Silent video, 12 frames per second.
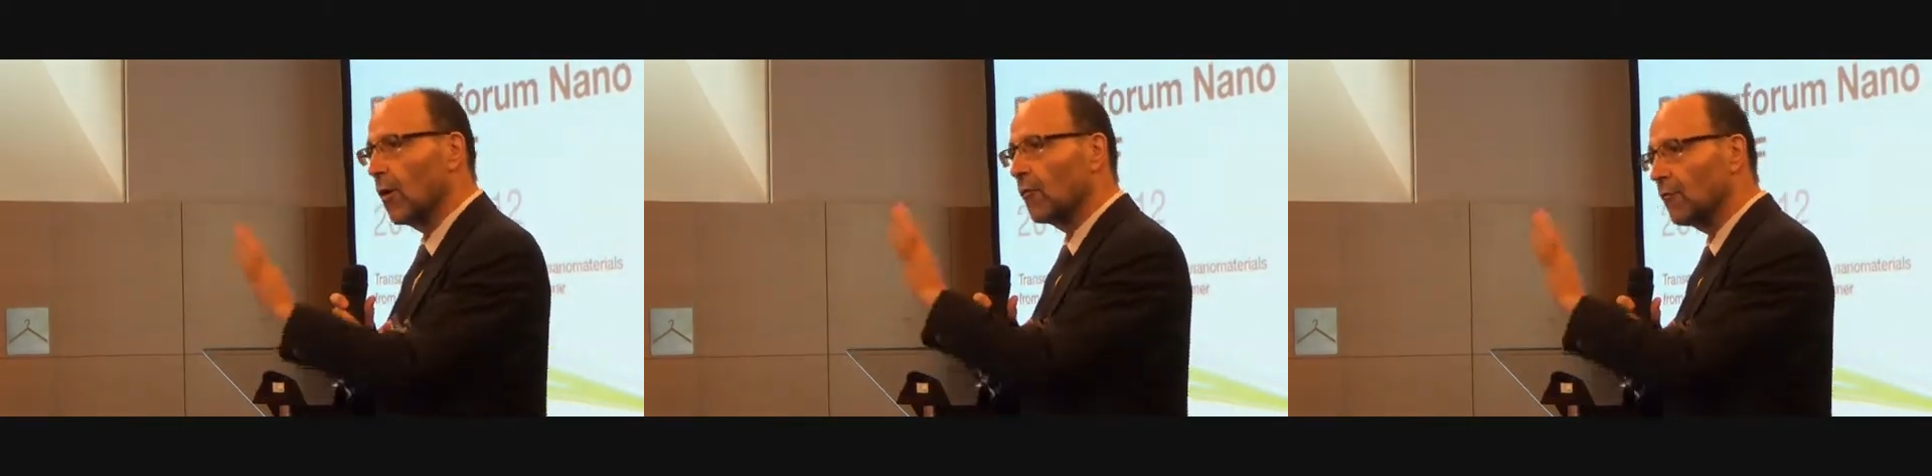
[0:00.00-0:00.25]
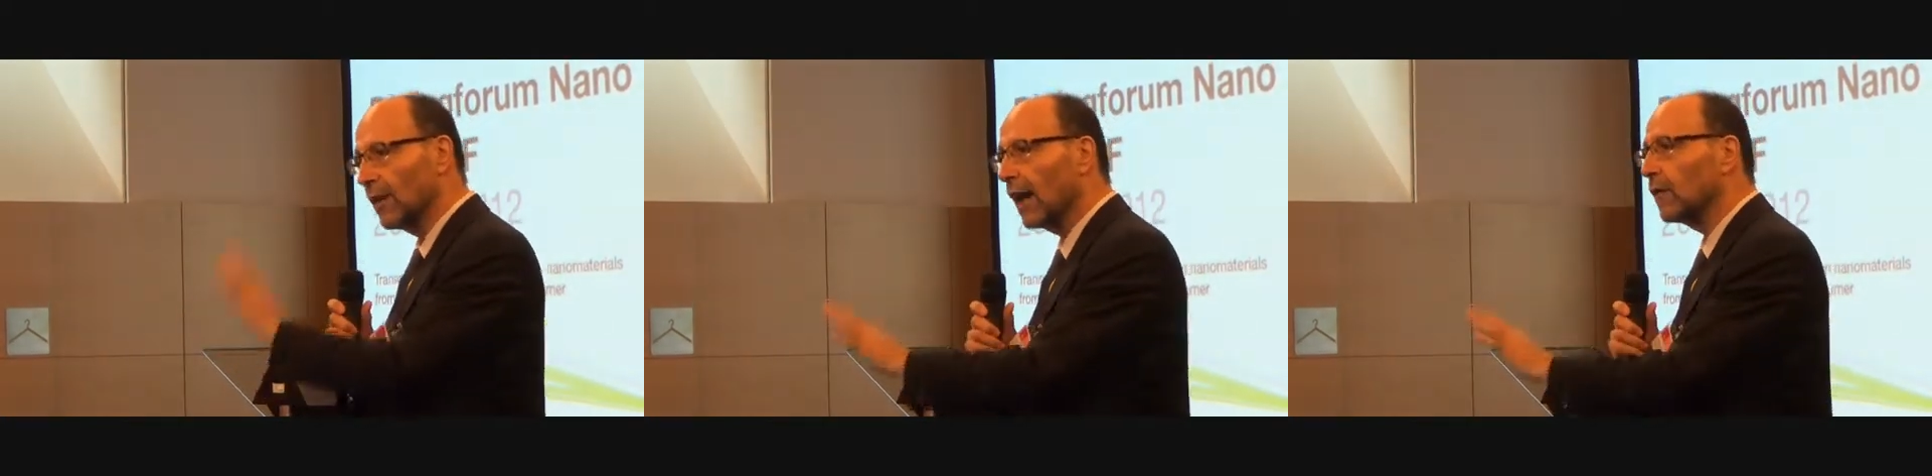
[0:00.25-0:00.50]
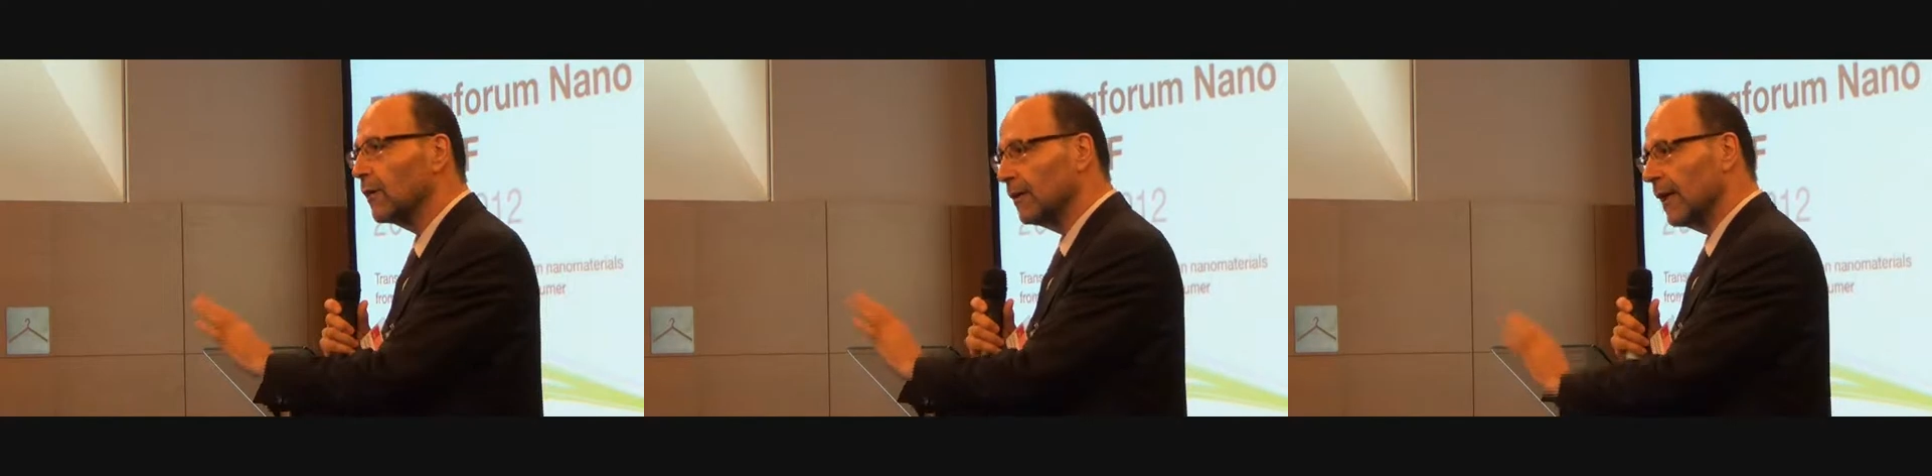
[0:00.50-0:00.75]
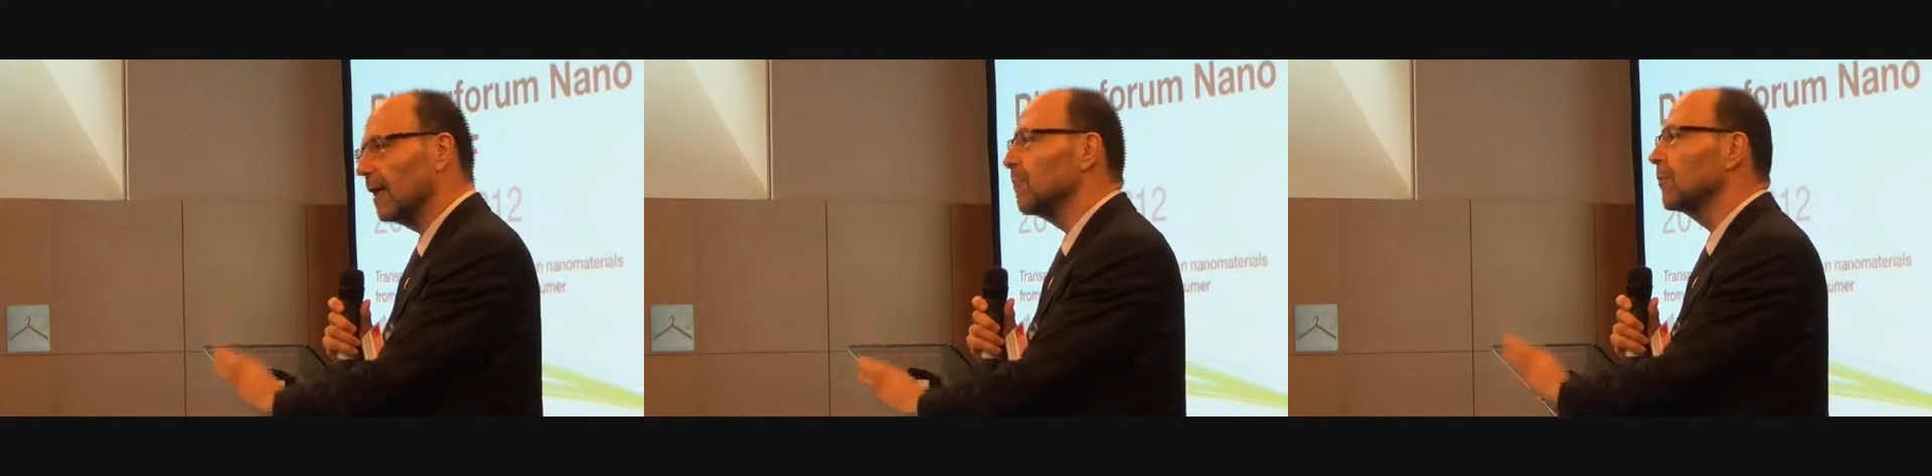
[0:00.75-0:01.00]
of
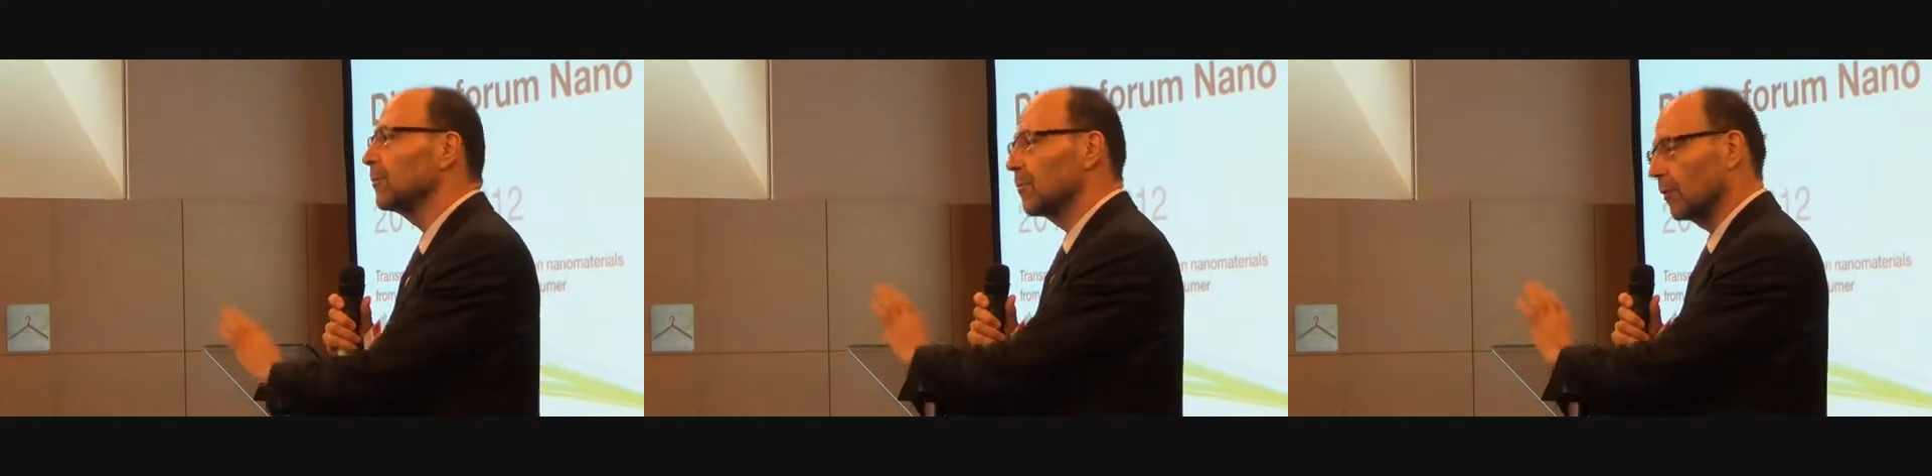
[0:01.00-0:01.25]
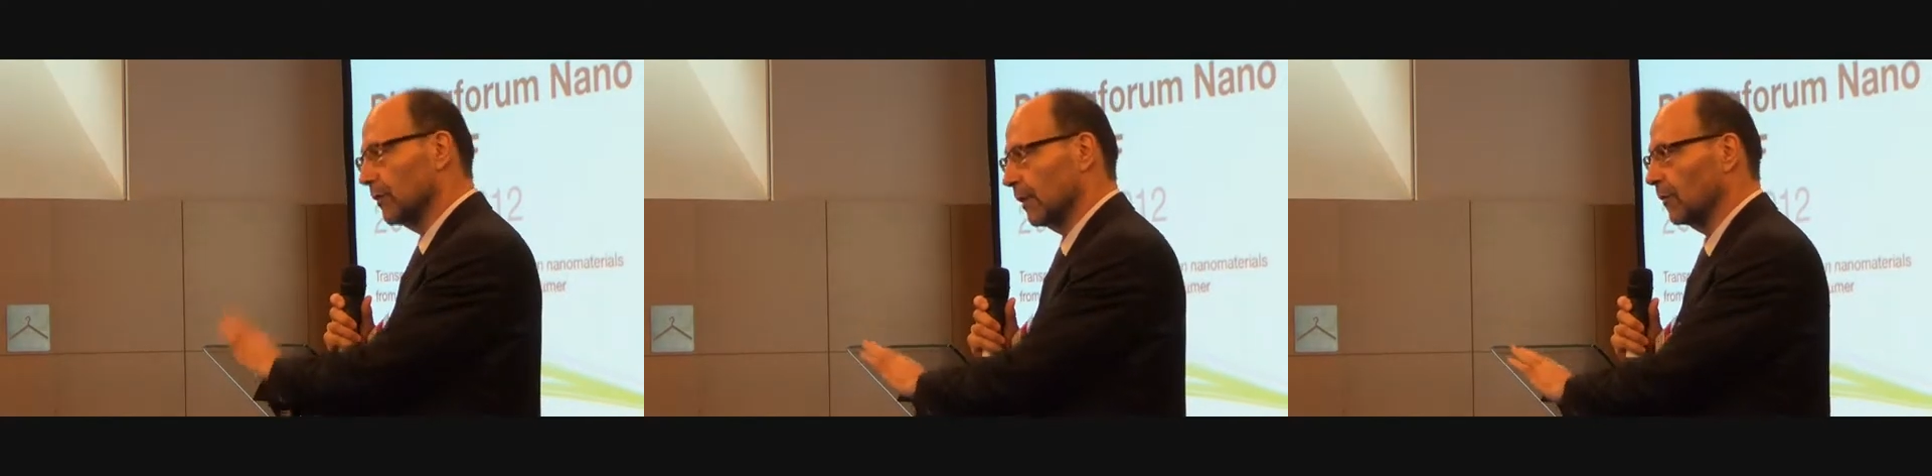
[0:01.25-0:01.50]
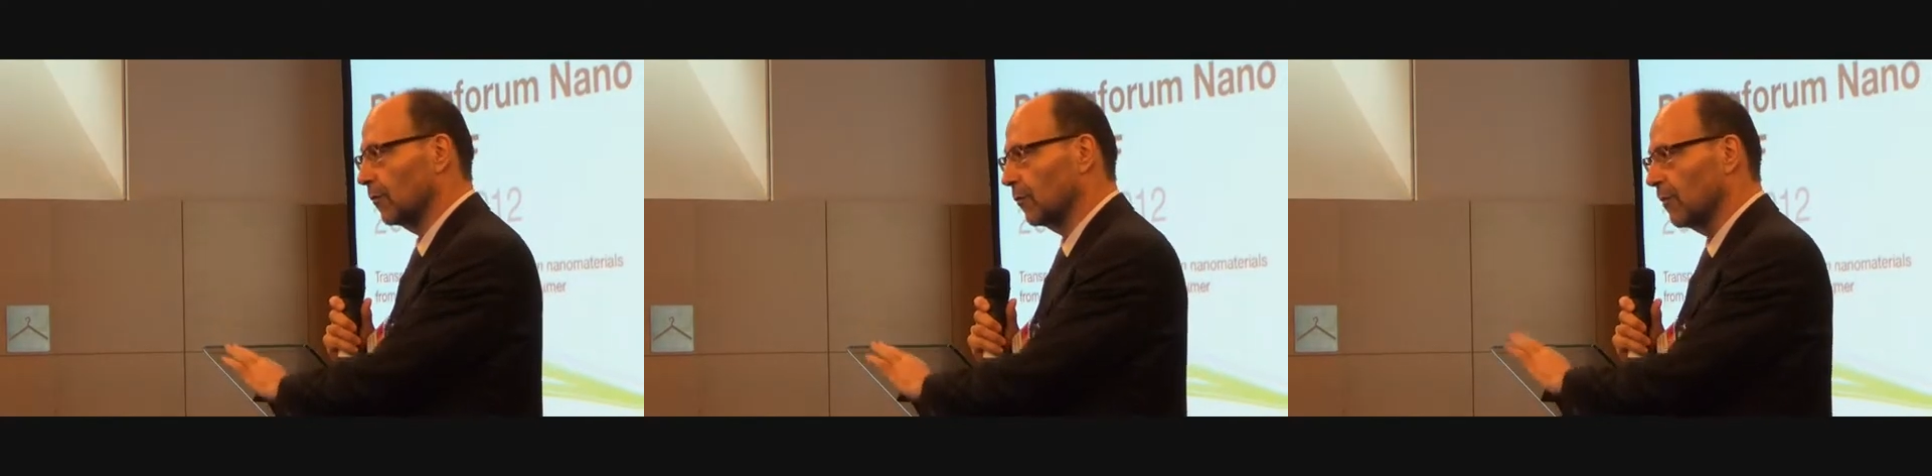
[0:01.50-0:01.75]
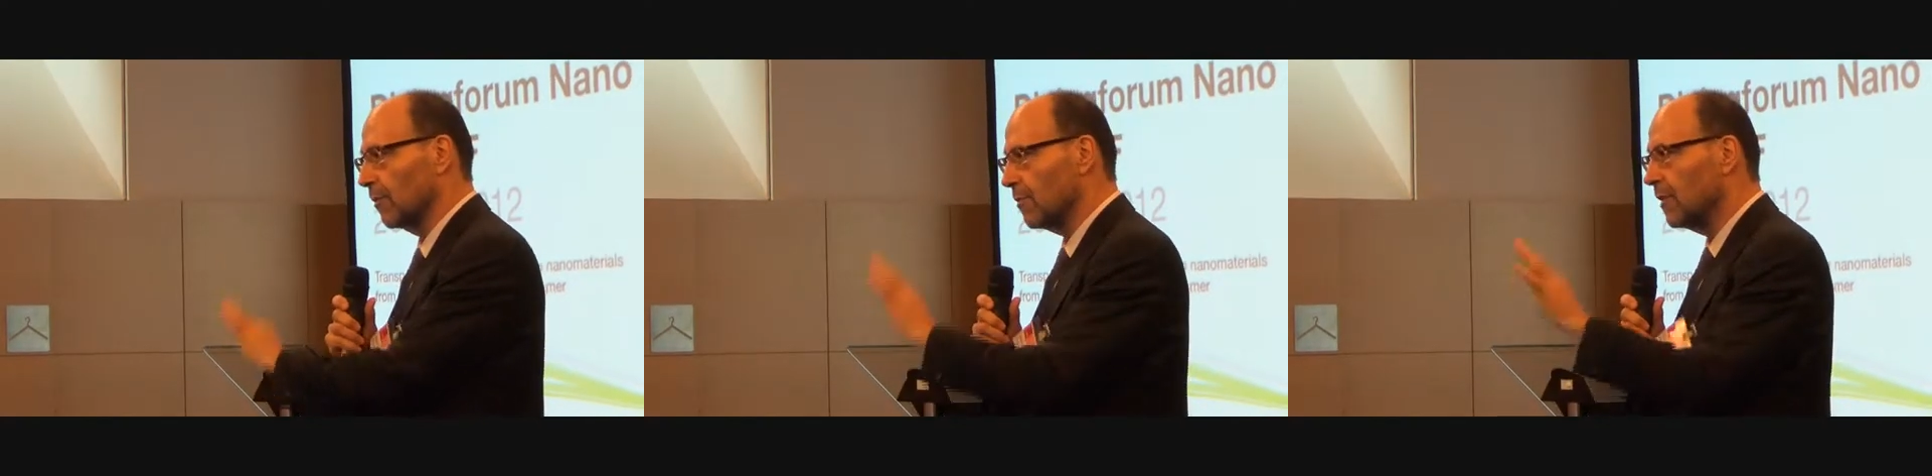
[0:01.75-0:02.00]
nano-enabled products.